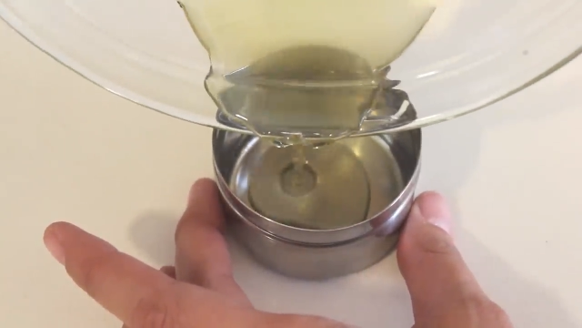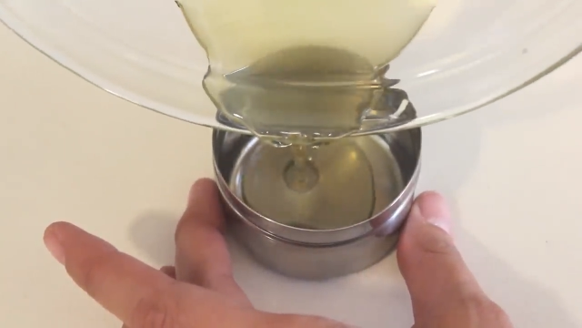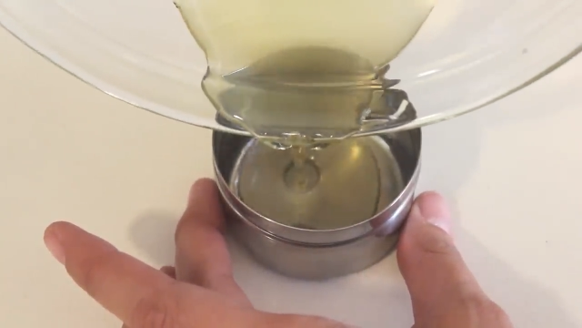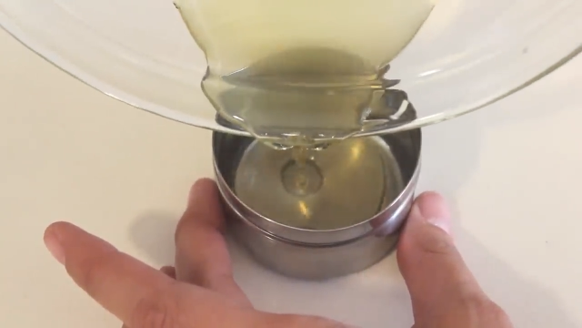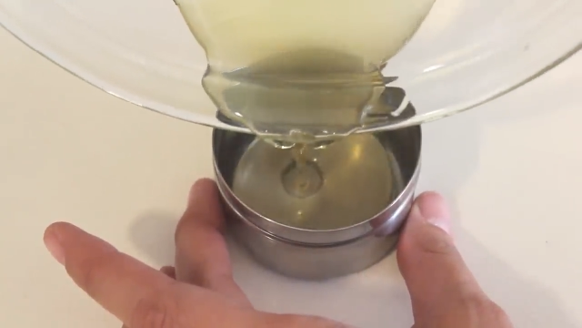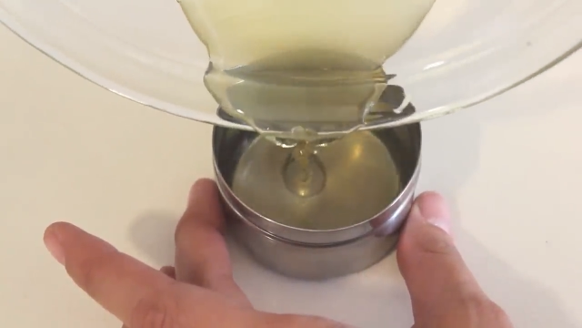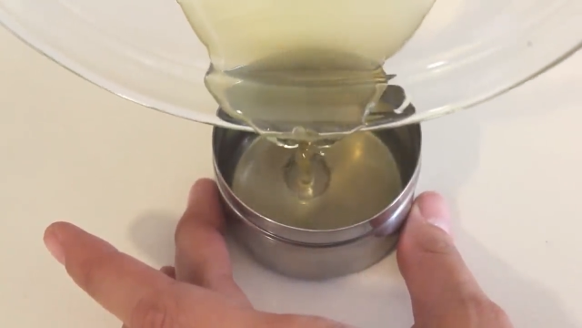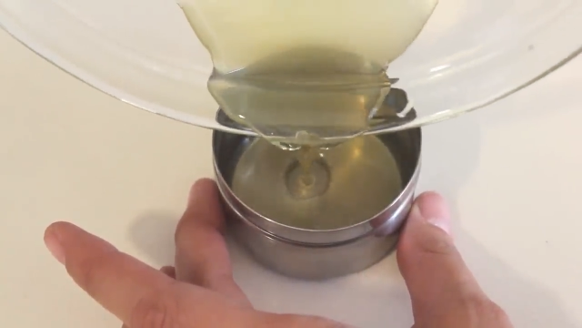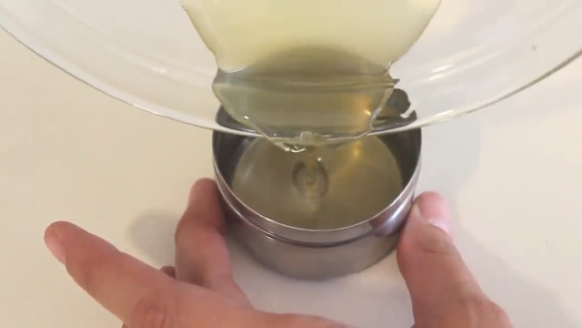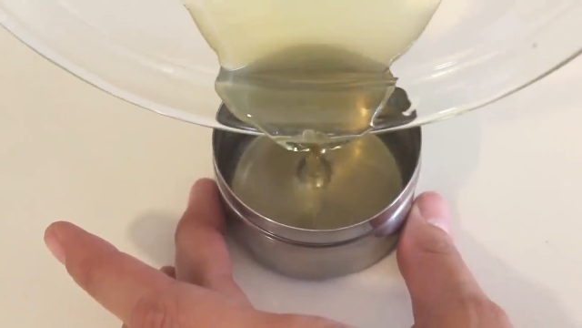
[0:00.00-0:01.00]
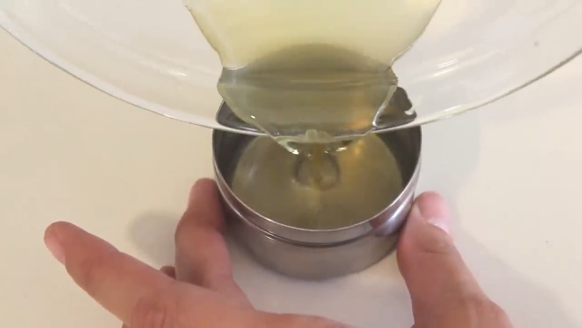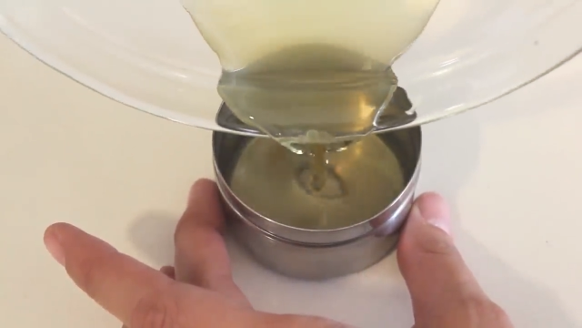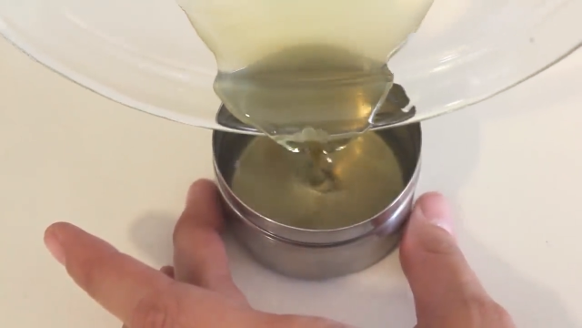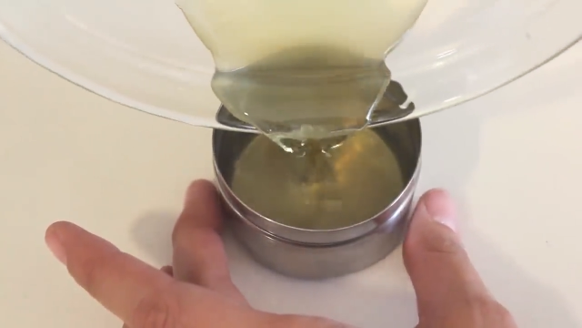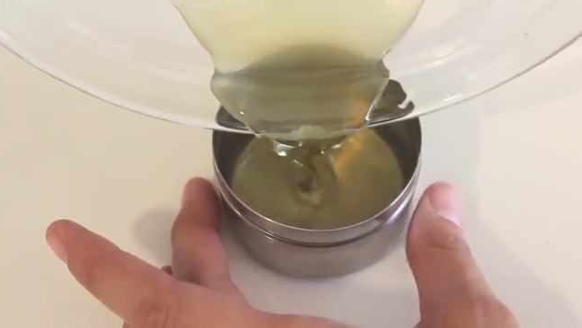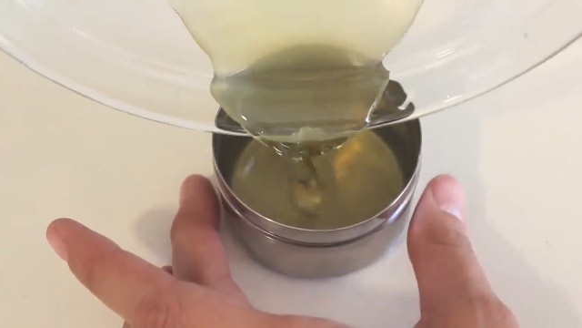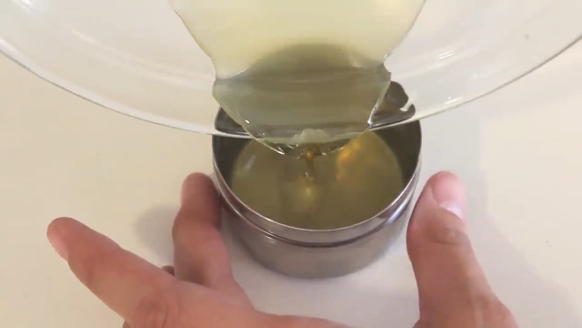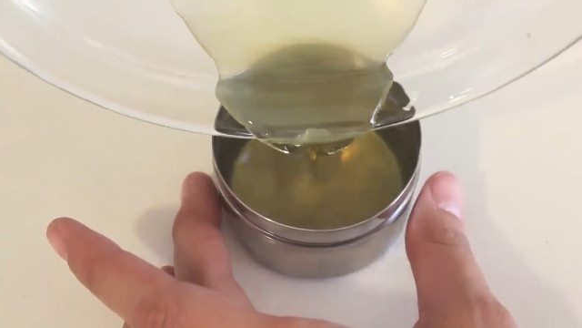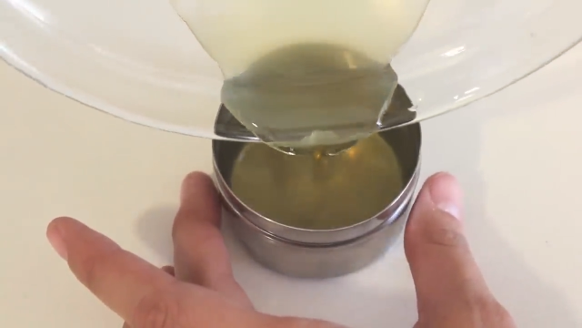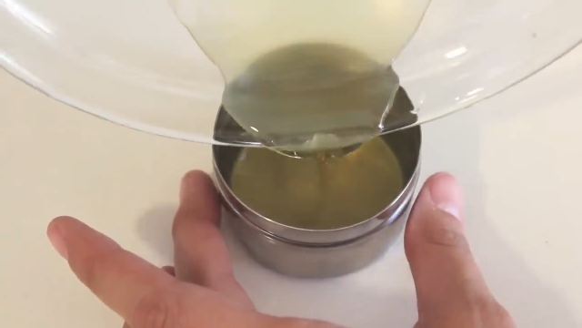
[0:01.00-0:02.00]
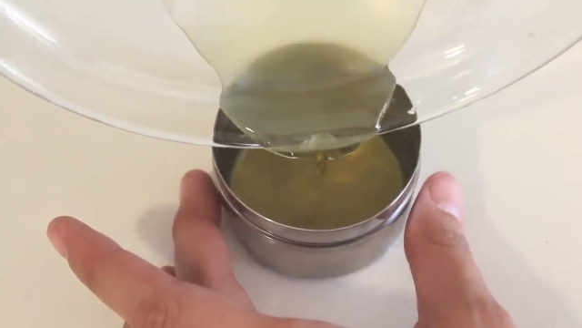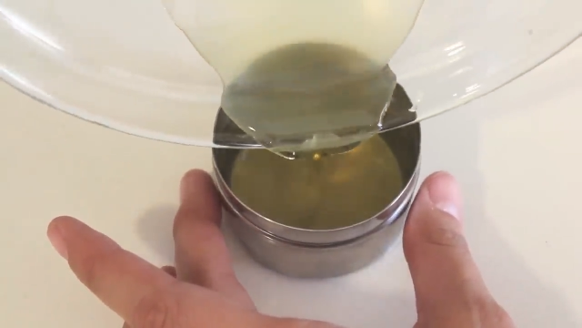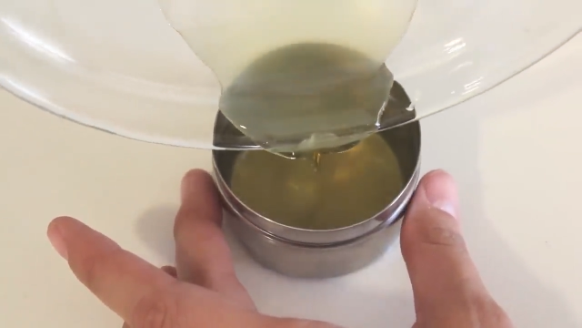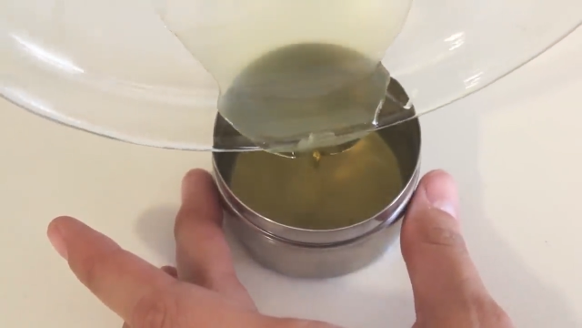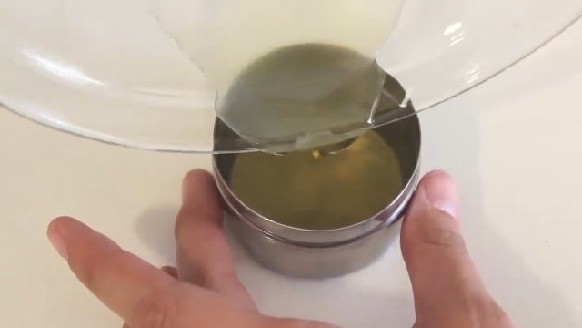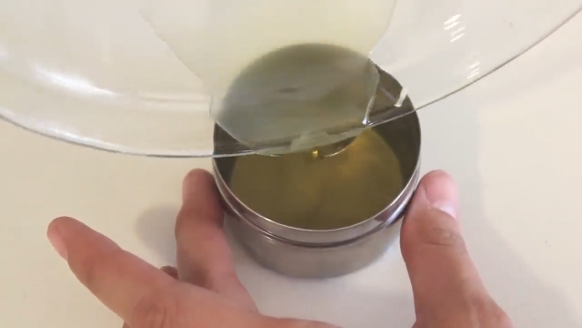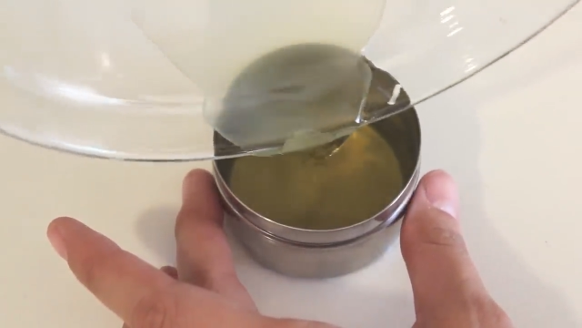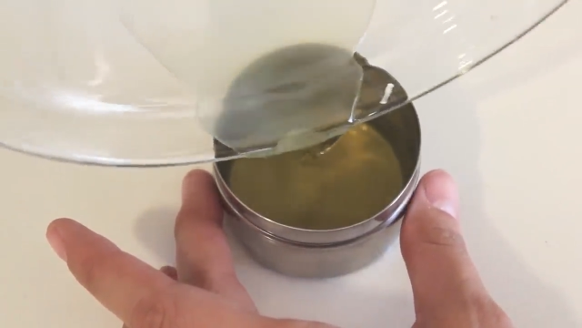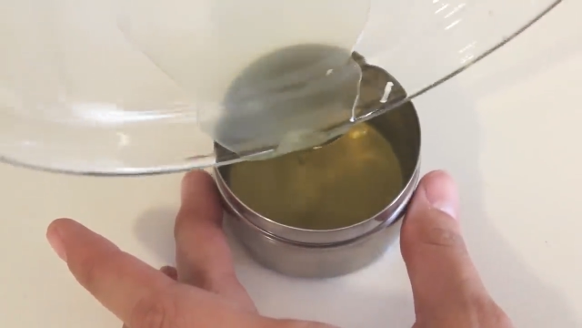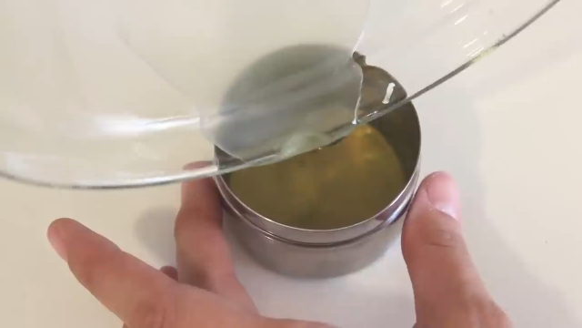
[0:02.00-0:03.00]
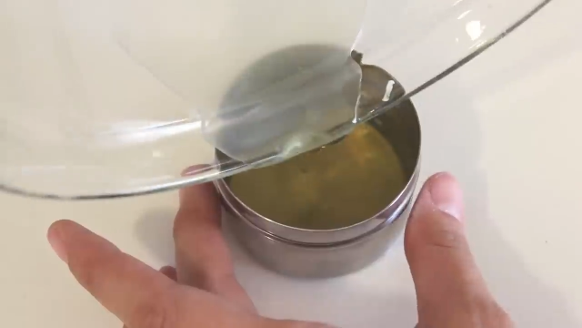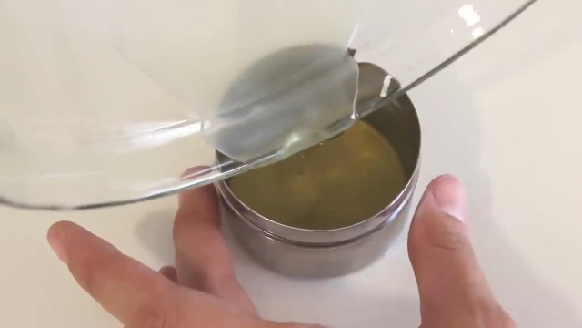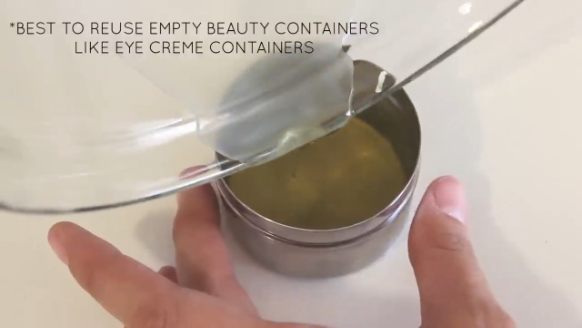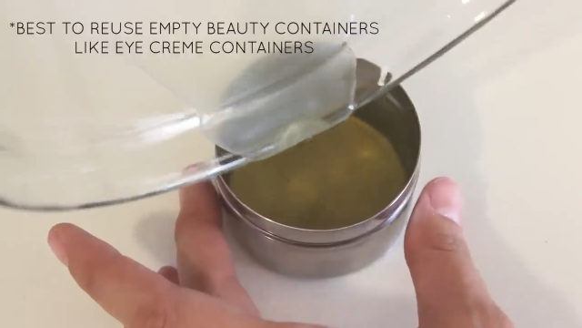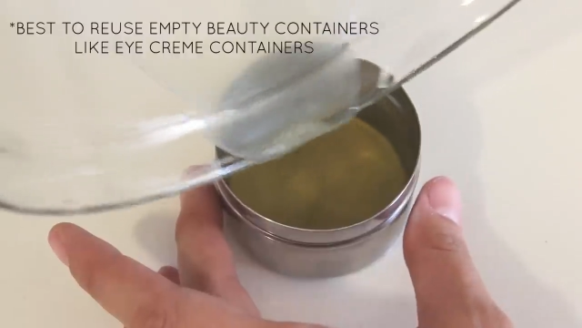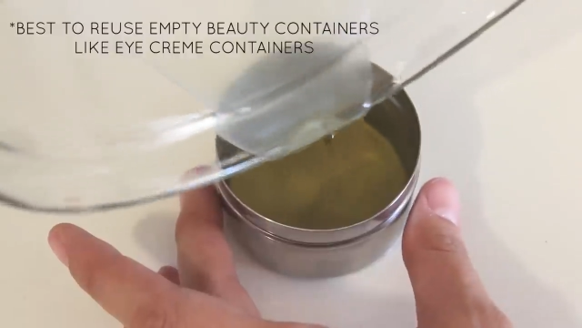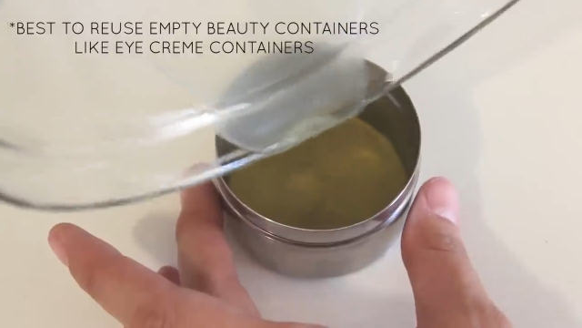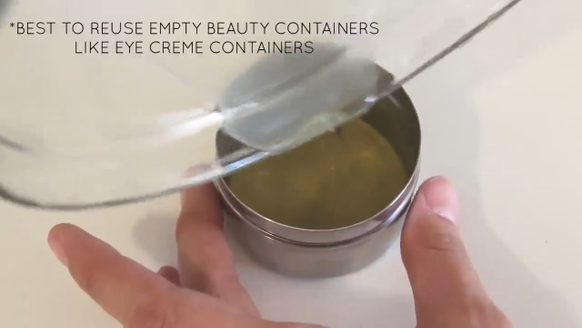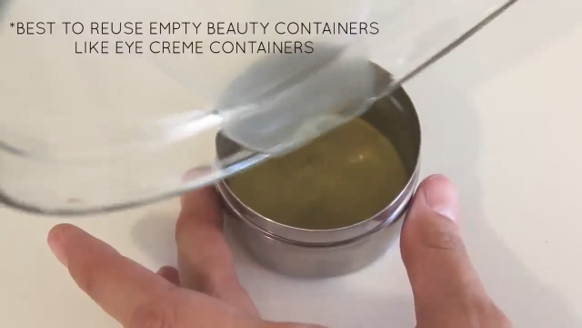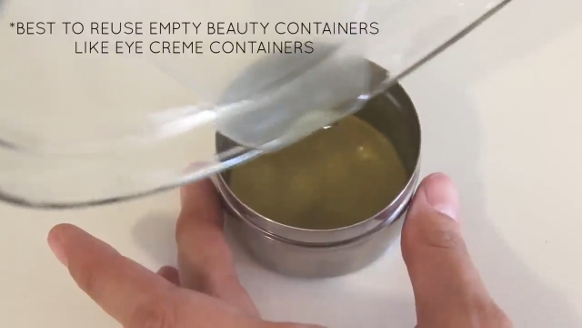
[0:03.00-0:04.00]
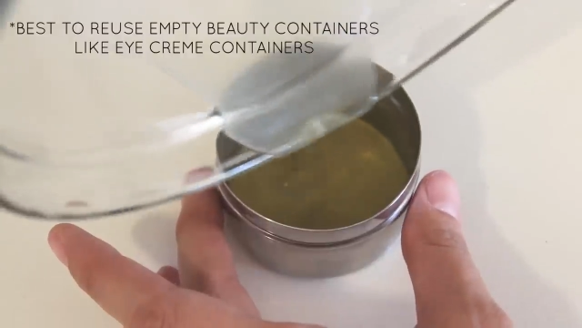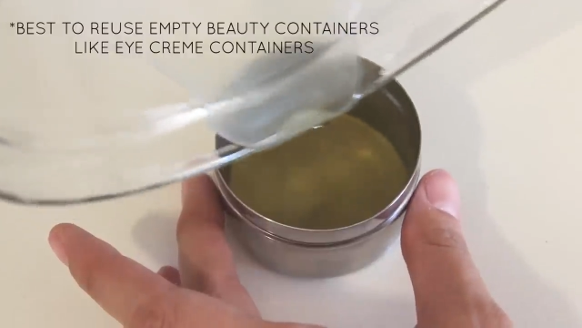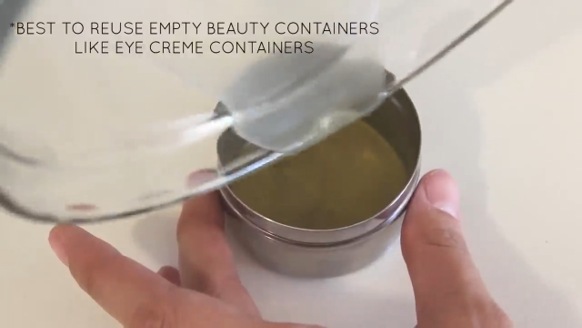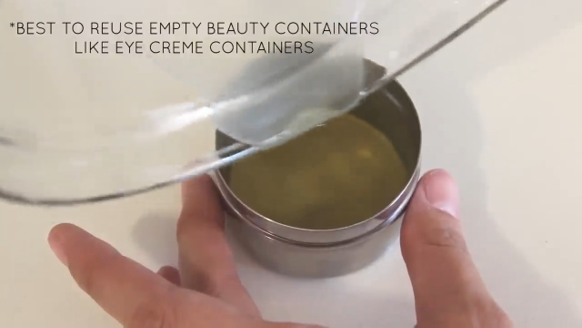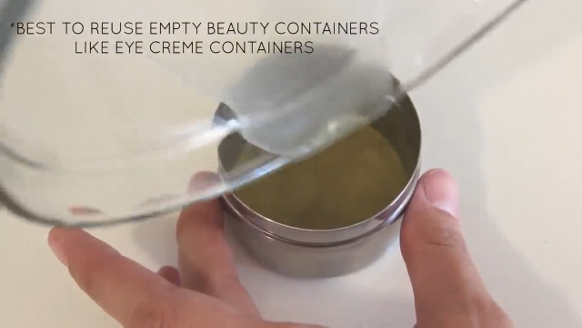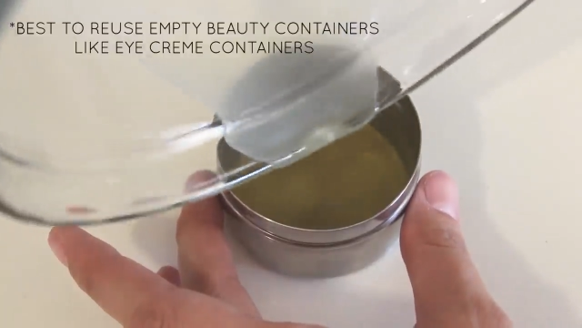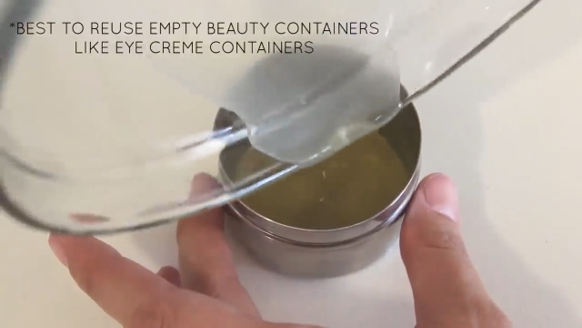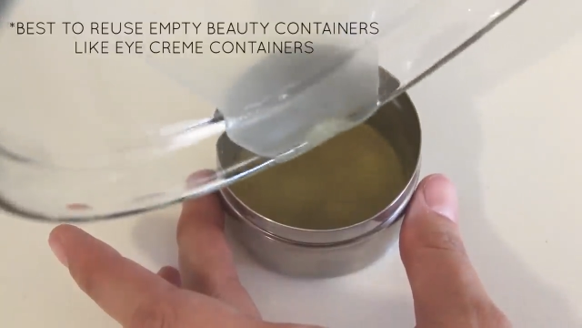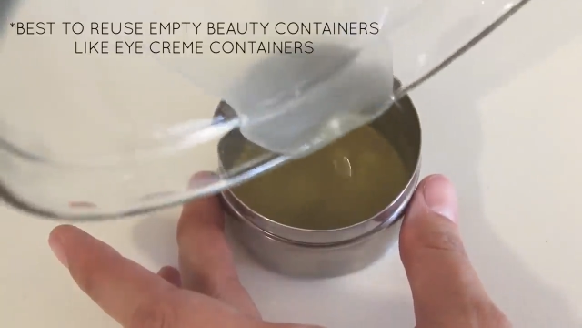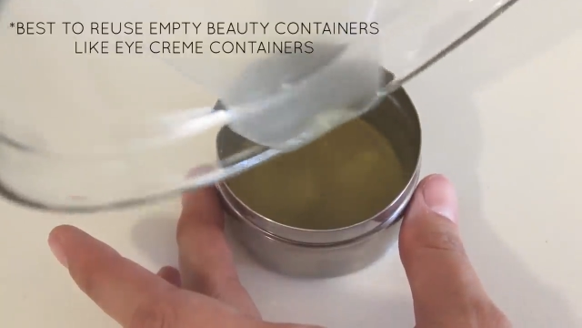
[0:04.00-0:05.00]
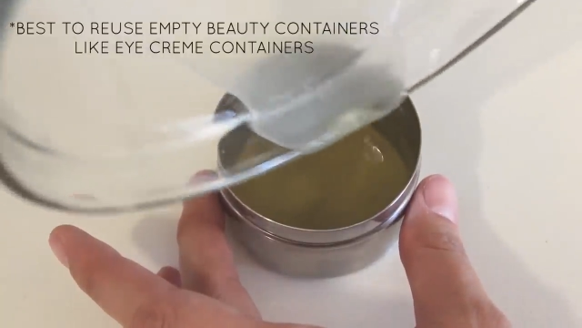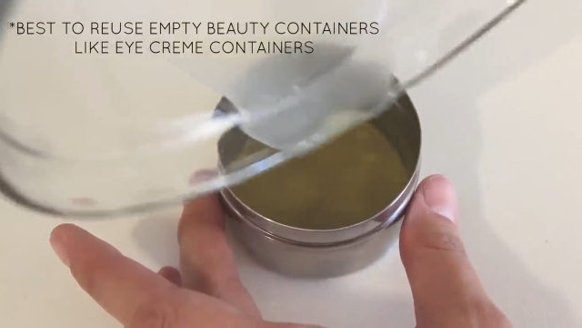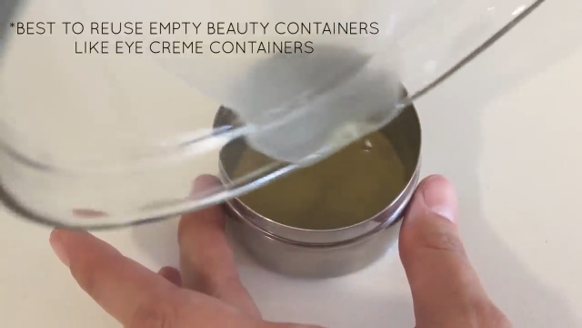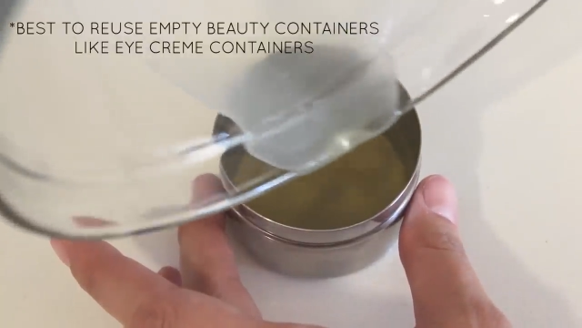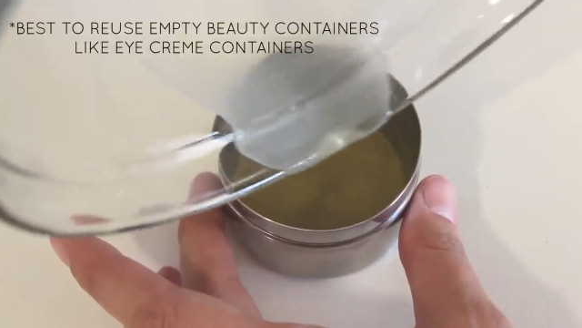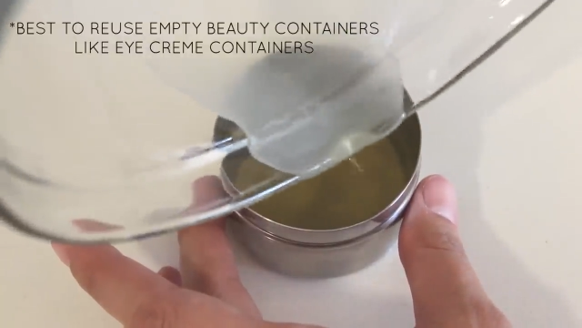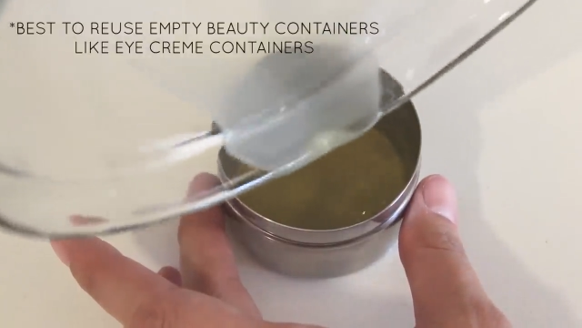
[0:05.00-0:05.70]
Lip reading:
(no speaker visible)